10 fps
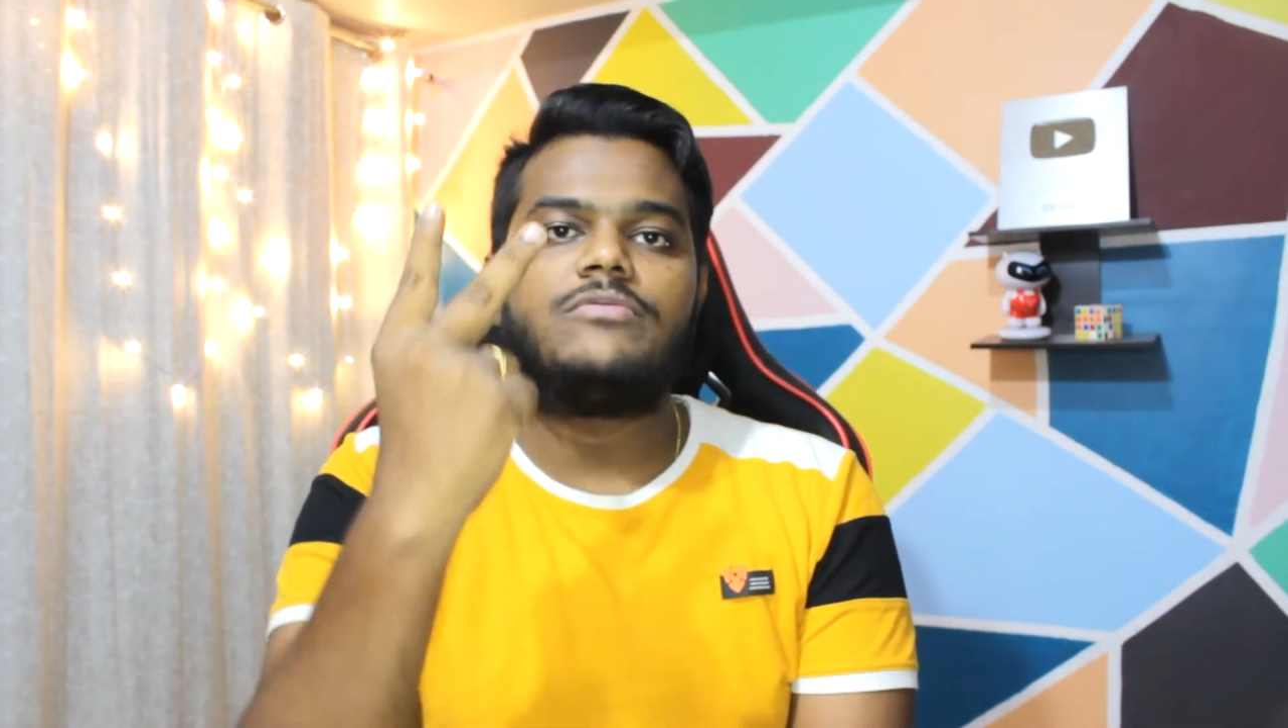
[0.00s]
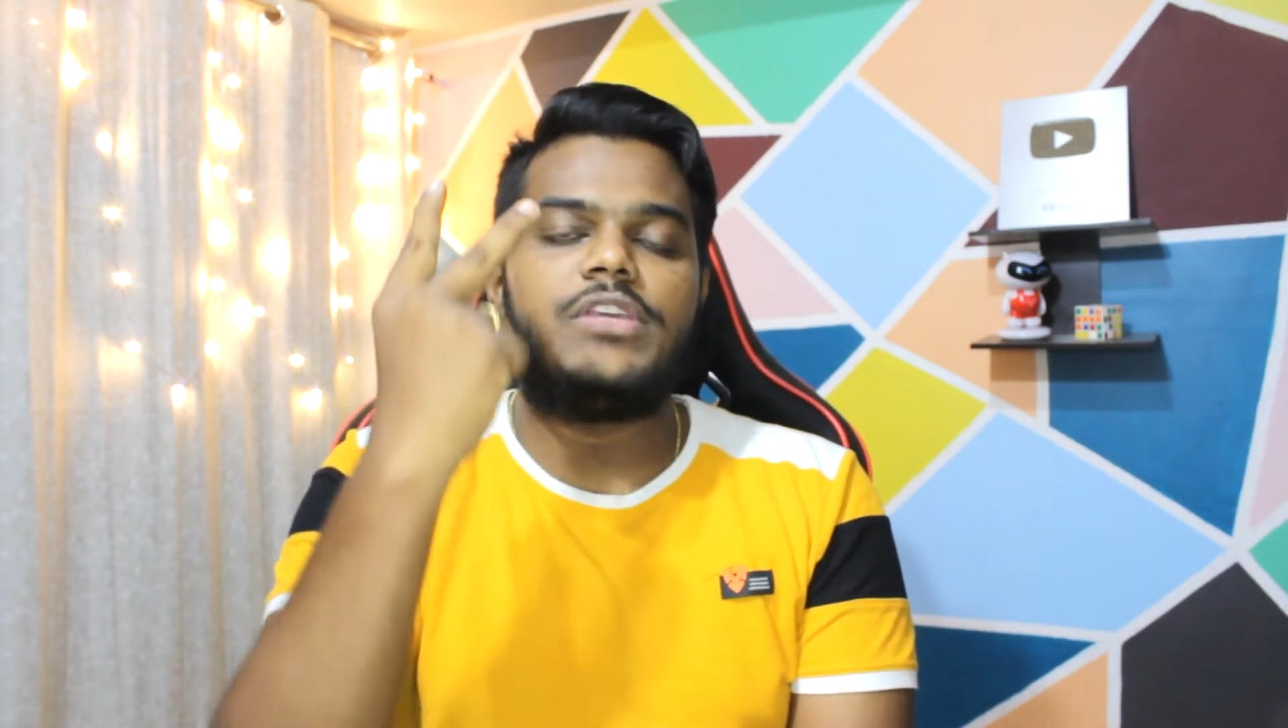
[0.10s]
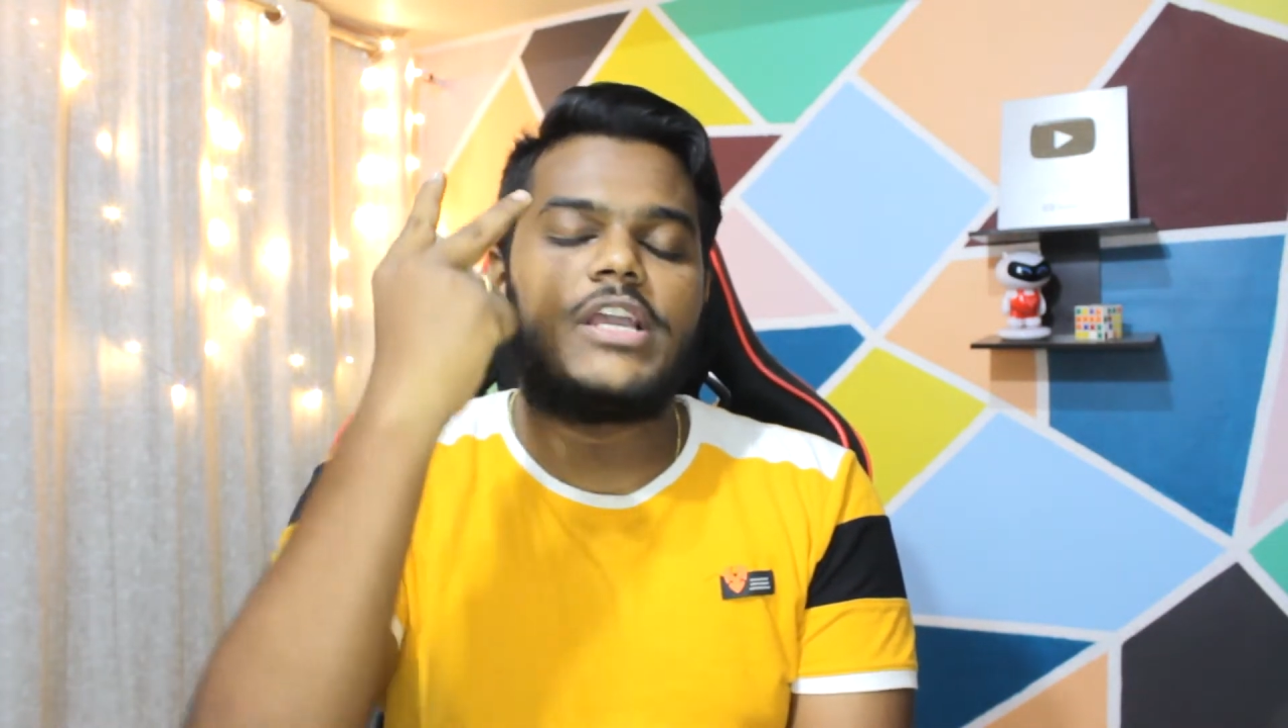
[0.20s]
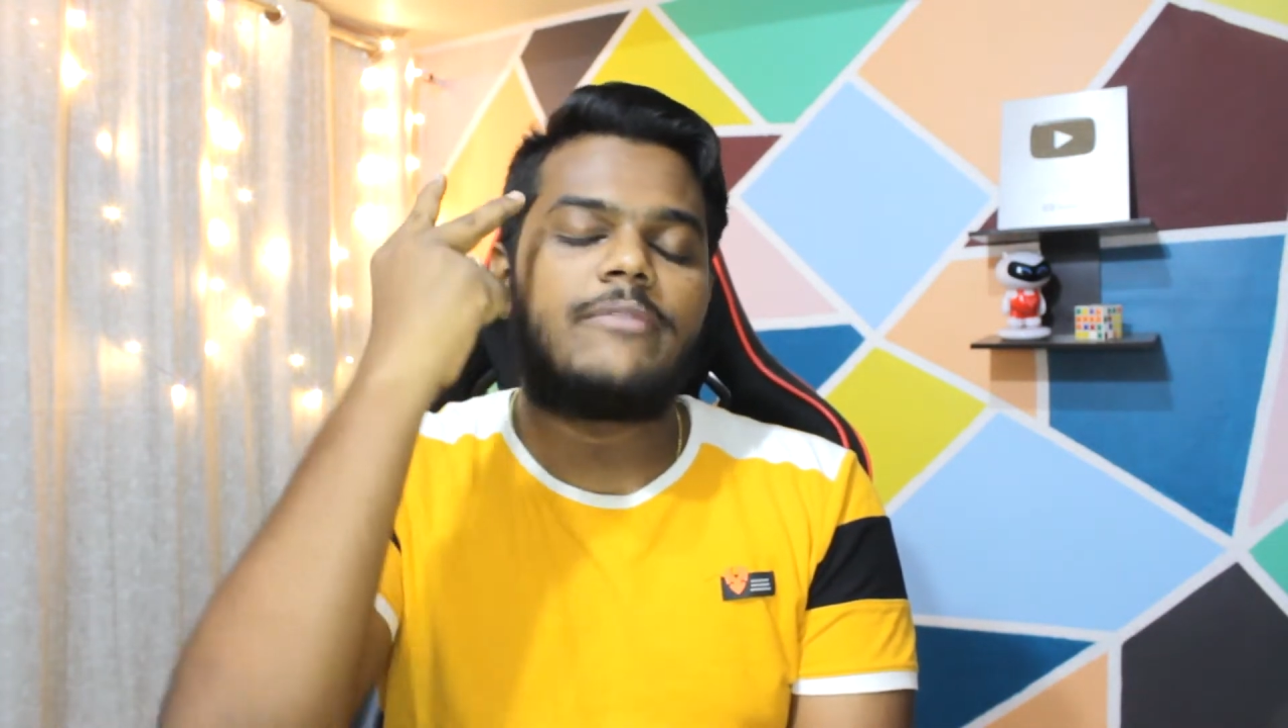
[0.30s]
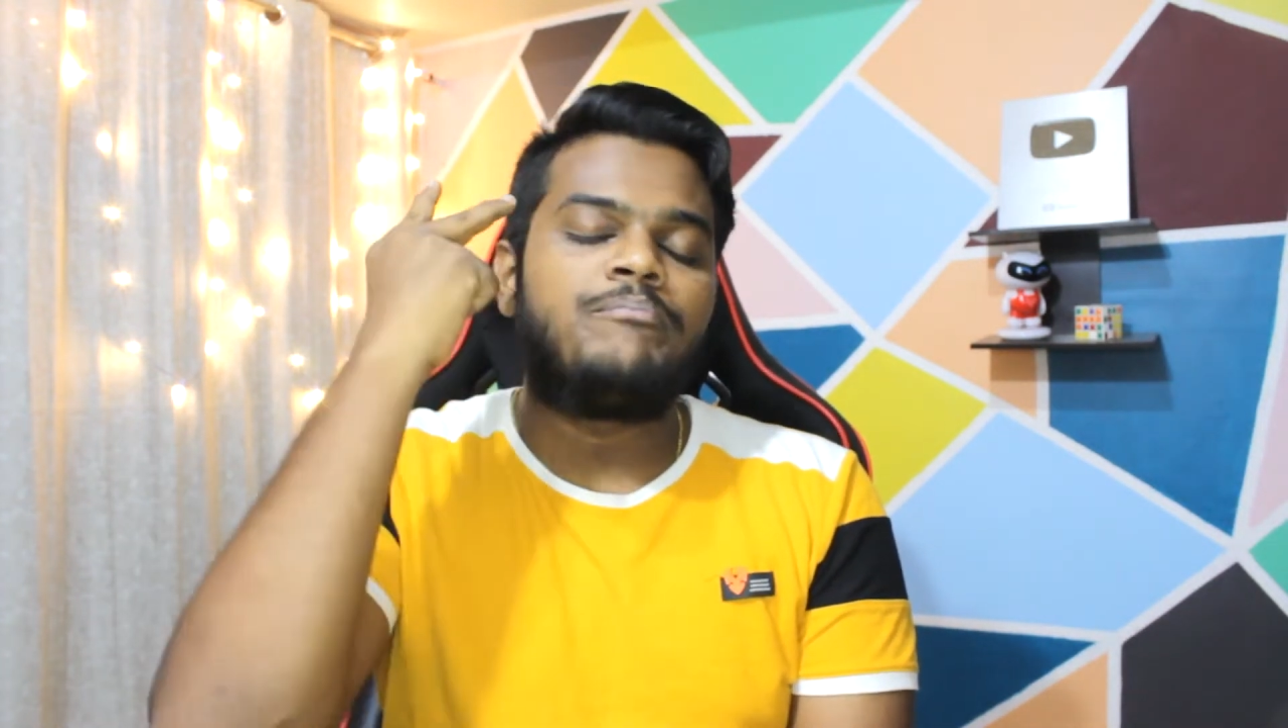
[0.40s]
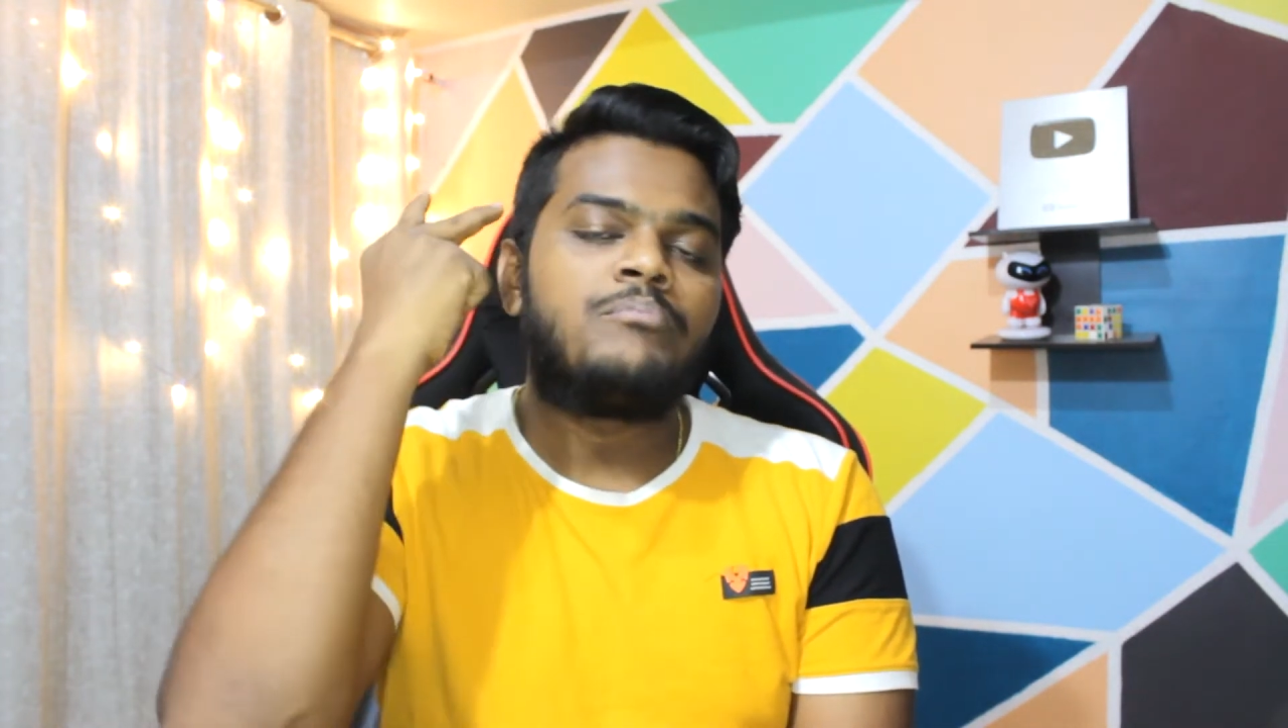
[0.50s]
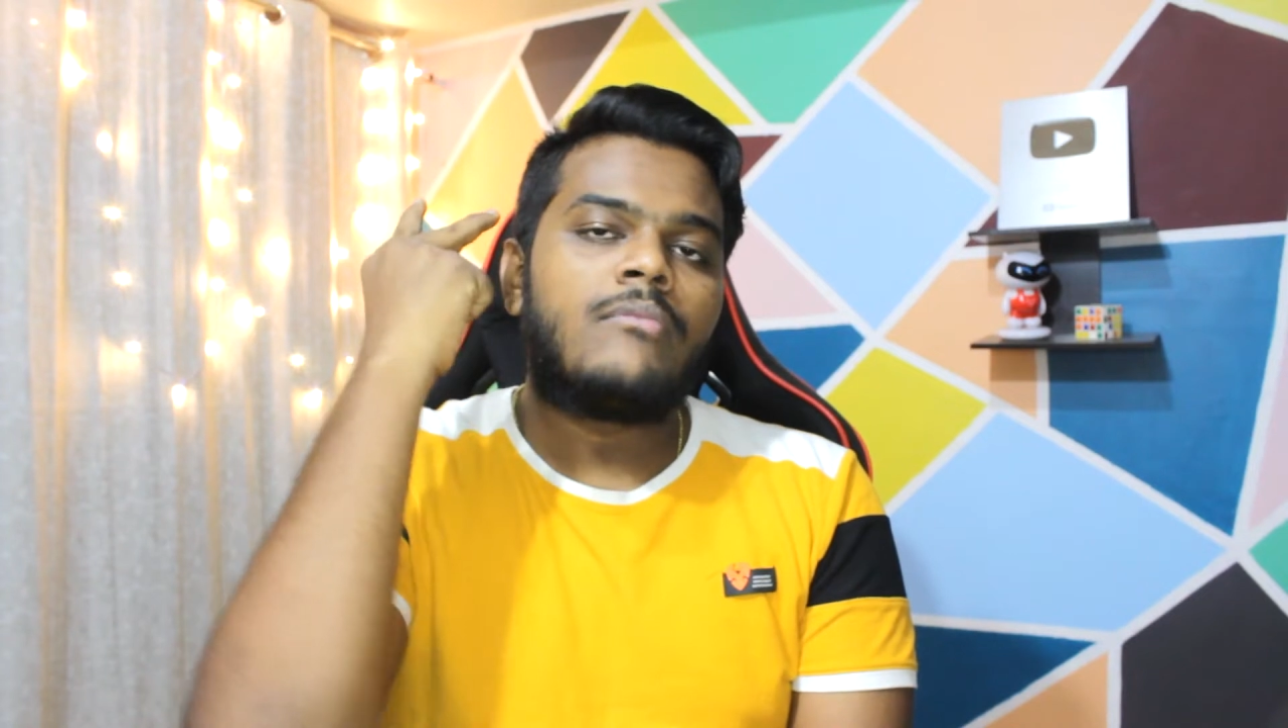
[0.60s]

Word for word: as V Gang.